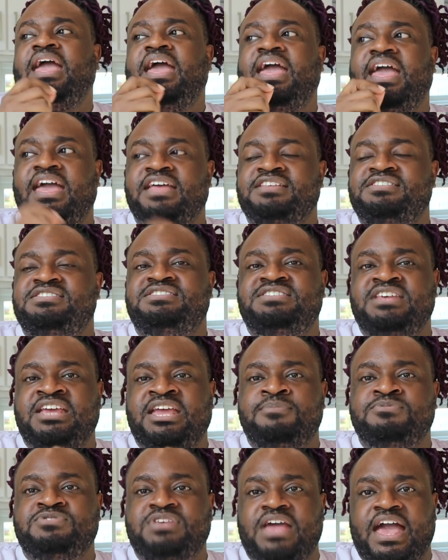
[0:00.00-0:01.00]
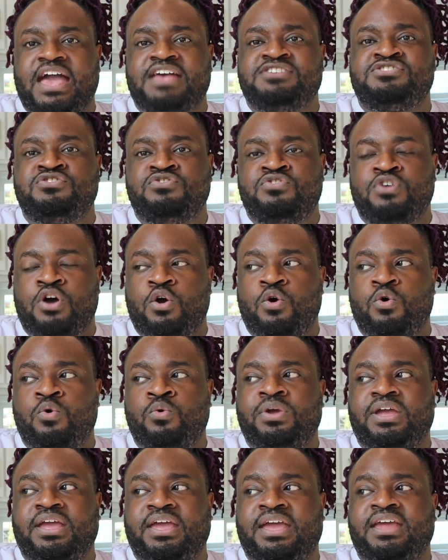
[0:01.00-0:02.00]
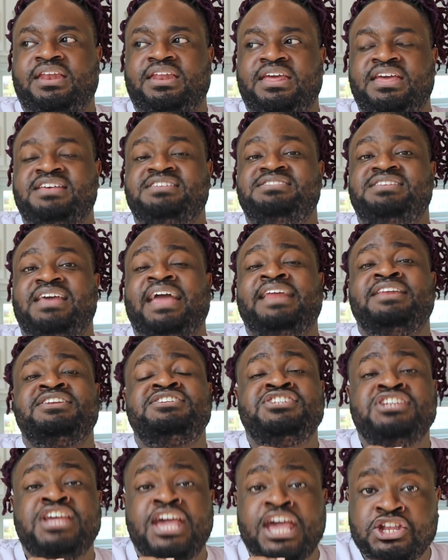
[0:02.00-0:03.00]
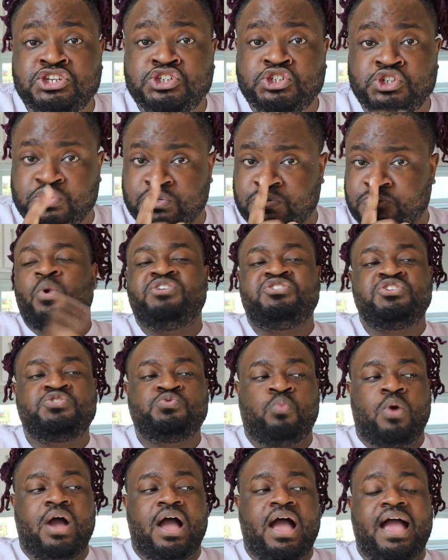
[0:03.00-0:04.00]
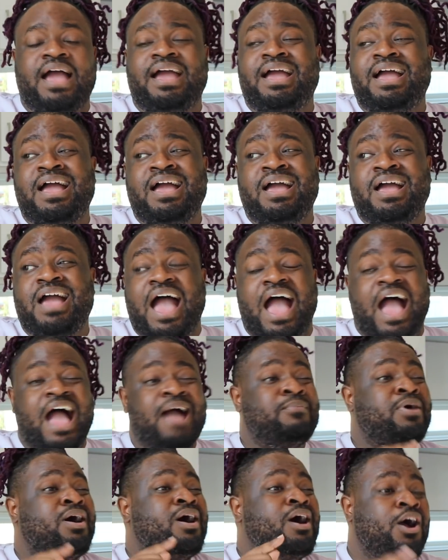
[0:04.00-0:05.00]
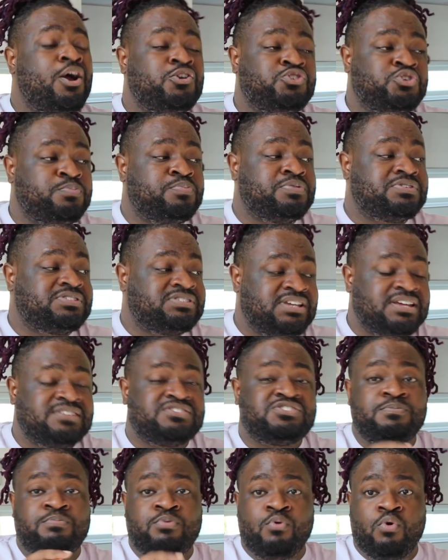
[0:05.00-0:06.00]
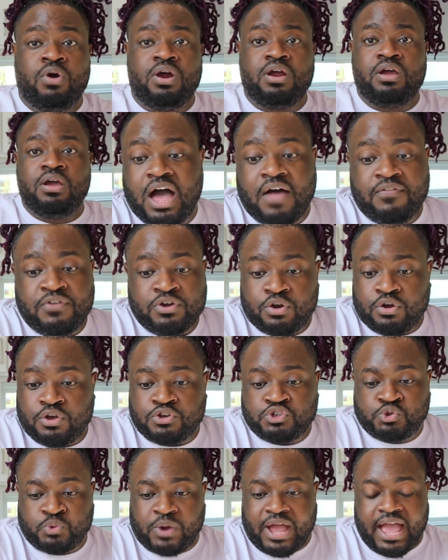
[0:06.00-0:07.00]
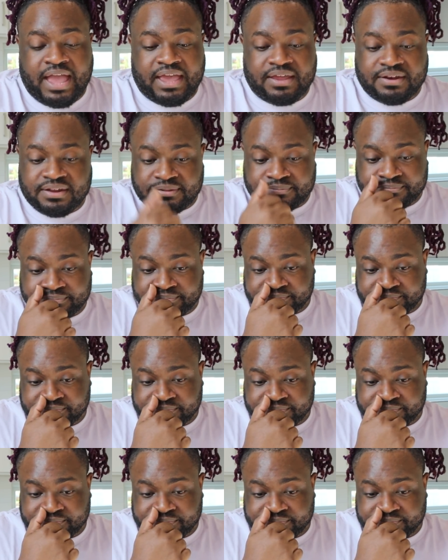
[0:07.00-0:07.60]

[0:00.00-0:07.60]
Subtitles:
it seems as though it is intentional, which is why I'm 100% support other girls dragging it.